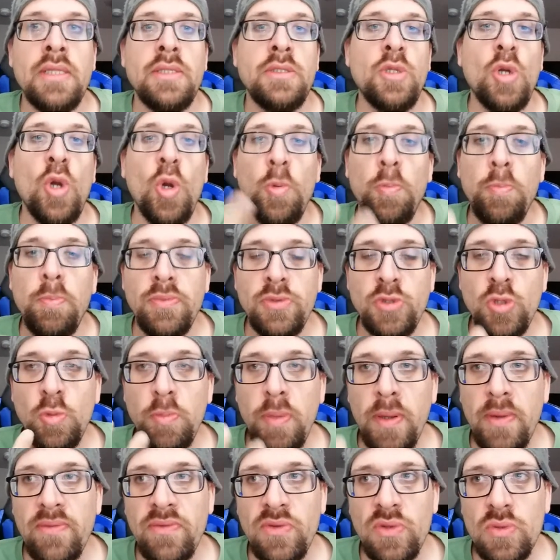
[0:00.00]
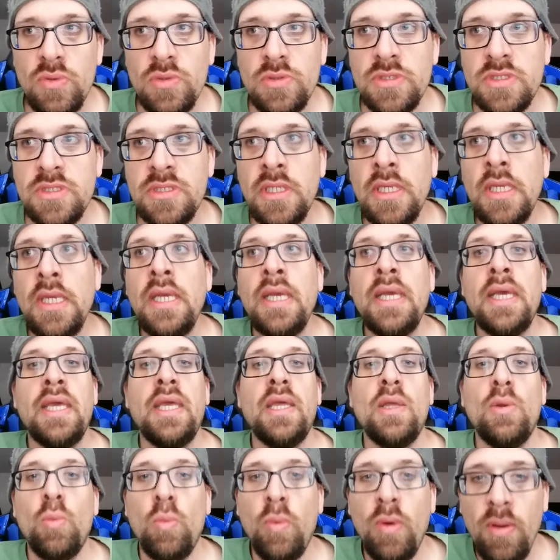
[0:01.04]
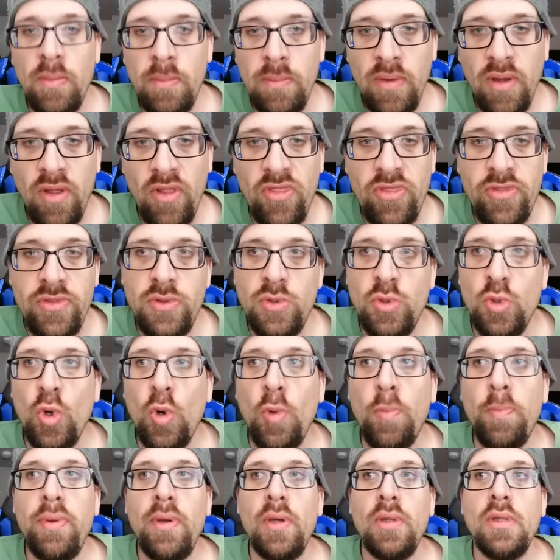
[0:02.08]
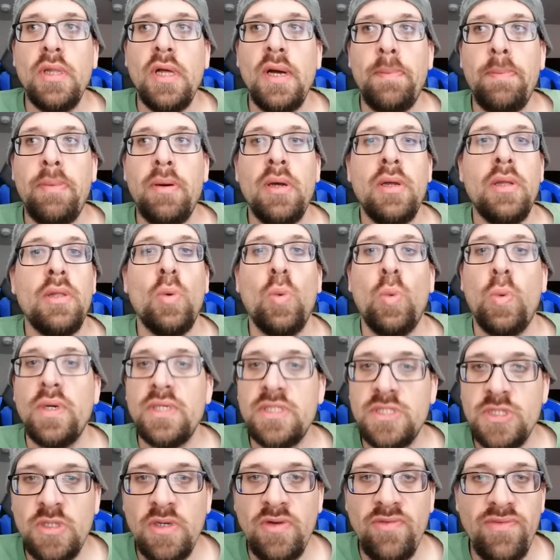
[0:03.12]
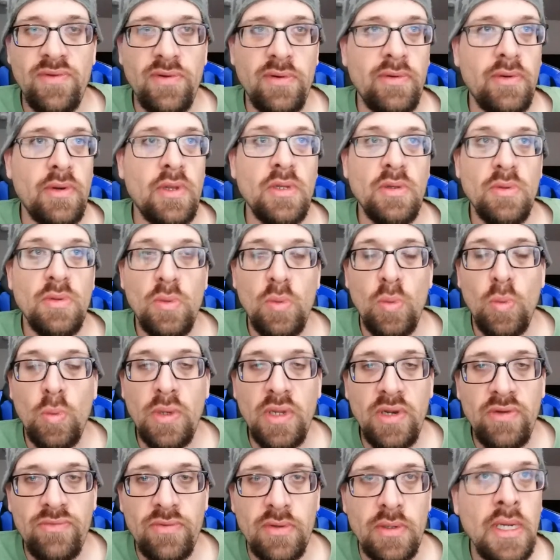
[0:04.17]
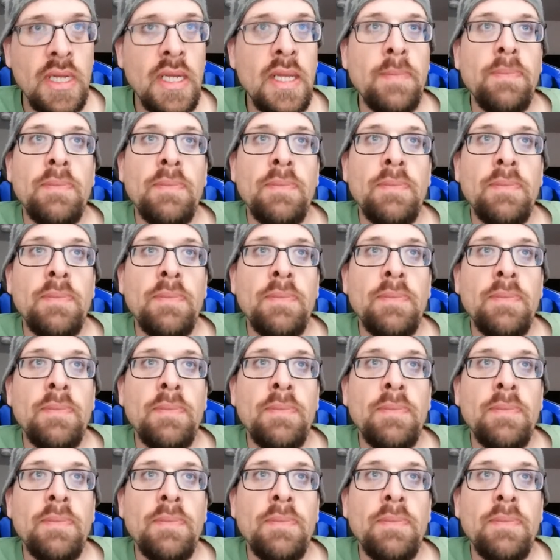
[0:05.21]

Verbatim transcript: Two, two pay per views in one month, no build up whatsoever, whatever.